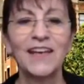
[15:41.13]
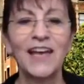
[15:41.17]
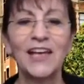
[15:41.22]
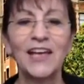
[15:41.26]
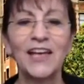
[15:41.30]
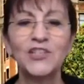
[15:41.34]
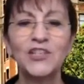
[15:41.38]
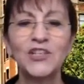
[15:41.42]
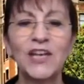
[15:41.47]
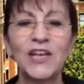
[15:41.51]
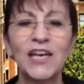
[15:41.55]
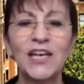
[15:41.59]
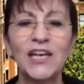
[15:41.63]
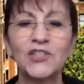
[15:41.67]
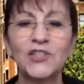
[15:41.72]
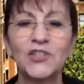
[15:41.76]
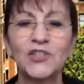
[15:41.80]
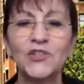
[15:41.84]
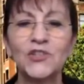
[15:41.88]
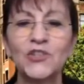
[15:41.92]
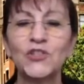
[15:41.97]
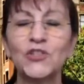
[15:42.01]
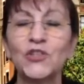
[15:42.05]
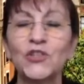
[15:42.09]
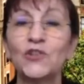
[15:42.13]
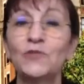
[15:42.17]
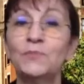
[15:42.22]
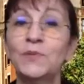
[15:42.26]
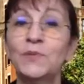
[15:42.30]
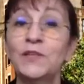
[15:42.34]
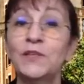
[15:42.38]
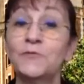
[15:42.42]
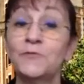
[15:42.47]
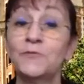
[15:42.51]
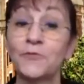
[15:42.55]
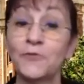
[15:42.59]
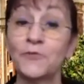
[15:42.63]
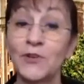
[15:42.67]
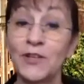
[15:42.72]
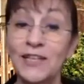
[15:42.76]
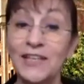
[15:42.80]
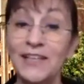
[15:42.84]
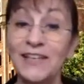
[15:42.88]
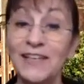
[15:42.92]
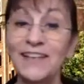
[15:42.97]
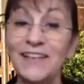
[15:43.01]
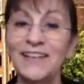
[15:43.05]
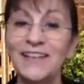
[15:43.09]
Education should be
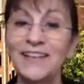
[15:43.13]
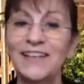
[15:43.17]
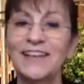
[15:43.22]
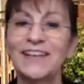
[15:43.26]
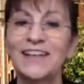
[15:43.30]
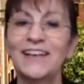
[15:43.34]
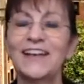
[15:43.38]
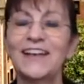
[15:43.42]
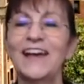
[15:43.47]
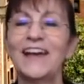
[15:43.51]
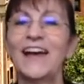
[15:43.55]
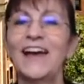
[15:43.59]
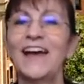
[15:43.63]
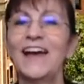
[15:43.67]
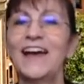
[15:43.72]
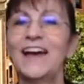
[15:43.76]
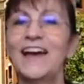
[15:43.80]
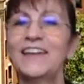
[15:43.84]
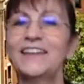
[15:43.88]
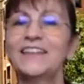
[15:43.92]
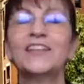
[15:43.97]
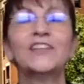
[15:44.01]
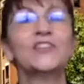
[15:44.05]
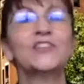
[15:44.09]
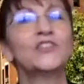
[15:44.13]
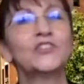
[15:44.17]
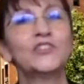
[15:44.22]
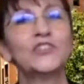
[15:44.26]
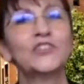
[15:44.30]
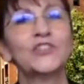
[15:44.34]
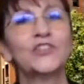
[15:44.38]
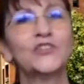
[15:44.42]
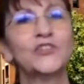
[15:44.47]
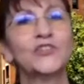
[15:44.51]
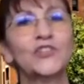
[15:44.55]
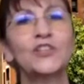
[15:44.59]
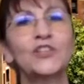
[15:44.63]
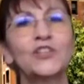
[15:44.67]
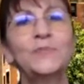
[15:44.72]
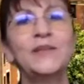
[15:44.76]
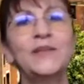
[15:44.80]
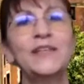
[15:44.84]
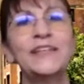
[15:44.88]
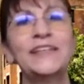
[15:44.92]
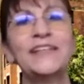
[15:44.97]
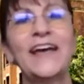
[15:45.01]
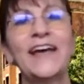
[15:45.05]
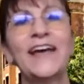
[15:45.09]
free, and there should
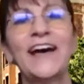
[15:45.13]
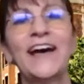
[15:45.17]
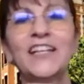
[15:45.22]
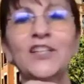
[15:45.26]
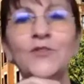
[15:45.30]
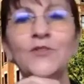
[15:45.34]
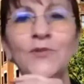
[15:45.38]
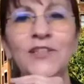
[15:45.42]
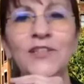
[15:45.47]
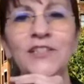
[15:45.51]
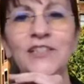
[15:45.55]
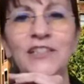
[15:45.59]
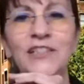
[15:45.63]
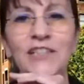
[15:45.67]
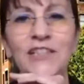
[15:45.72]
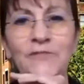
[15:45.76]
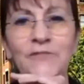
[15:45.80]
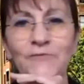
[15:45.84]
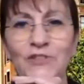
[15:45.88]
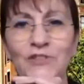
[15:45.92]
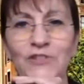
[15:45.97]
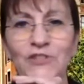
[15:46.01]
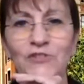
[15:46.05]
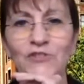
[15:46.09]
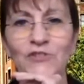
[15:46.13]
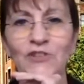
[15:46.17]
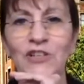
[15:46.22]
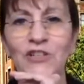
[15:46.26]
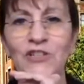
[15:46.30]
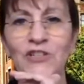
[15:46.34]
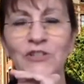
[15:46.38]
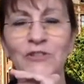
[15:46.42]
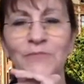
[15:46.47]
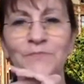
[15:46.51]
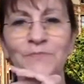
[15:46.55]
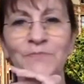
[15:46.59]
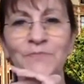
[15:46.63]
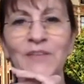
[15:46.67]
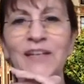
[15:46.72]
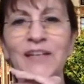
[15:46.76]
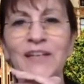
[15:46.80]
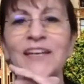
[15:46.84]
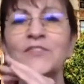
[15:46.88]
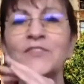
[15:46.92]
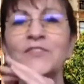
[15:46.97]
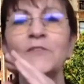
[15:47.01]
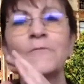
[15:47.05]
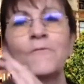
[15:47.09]
be an adequate infrastructure.
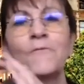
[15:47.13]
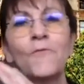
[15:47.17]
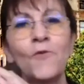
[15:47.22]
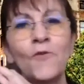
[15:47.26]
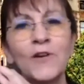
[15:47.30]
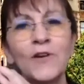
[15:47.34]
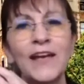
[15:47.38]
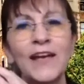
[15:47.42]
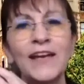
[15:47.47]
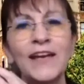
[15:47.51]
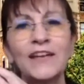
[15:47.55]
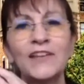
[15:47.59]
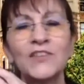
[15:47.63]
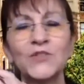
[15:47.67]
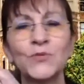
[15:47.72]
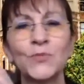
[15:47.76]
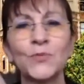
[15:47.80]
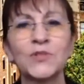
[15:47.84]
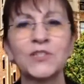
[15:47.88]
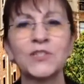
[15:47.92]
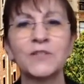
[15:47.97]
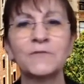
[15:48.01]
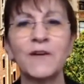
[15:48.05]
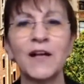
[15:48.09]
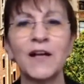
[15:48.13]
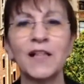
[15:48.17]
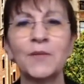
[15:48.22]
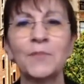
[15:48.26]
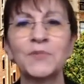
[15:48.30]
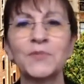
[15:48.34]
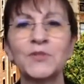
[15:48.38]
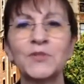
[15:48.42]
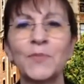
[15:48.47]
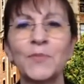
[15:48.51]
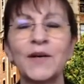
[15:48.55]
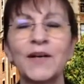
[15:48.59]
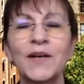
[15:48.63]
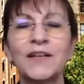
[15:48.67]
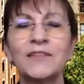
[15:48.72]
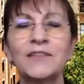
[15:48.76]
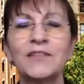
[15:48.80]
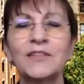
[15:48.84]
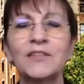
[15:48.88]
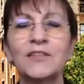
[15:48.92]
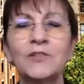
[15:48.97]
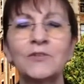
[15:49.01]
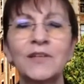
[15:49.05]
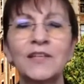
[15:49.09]
Again, the 4 A's were developed by
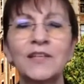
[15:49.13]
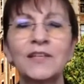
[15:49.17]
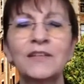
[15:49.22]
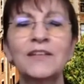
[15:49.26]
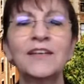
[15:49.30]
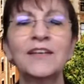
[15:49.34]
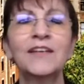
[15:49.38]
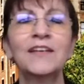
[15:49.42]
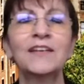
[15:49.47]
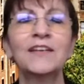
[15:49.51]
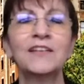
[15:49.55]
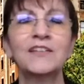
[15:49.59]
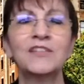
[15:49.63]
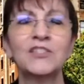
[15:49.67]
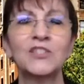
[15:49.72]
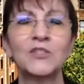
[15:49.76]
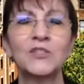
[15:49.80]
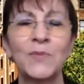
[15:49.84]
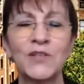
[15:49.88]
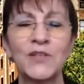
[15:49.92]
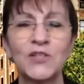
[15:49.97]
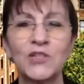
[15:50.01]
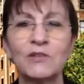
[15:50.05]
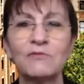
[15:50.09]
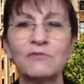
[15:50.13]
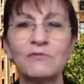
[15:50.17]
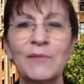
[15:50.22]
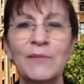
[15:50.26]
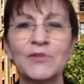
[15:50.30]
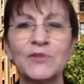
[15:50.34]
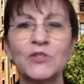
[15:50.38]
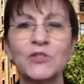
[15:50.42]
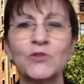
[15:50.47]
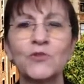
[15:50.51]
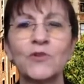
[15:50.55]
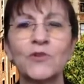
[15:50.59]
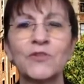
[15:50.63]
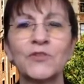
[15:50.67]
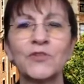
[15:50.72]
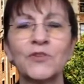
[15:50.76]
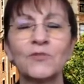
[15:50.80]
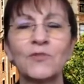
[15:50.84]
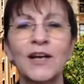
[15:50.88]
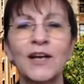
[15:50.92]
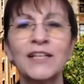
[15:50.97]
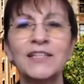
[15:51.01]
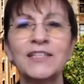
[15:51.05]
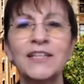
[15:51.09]
the UN Special Rapporteur on
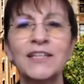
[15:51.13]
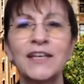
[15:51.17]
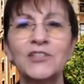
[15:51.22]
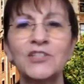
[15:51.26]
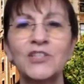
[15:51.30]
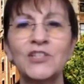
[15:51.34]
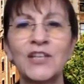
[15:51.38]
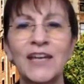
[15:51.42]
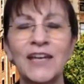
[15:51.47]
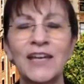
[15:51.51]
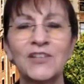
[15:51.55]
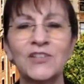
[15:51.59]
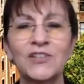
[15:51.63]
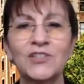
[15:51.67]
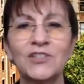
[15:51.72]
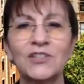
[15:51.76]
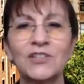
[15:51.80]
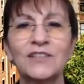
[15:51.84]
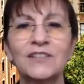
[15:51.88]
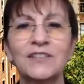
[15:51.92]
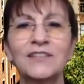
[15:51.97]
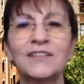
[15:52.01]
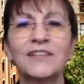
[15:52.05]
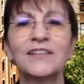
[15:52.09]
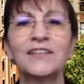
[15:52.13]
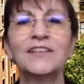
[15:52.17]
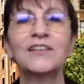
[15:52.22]
the Right to Education,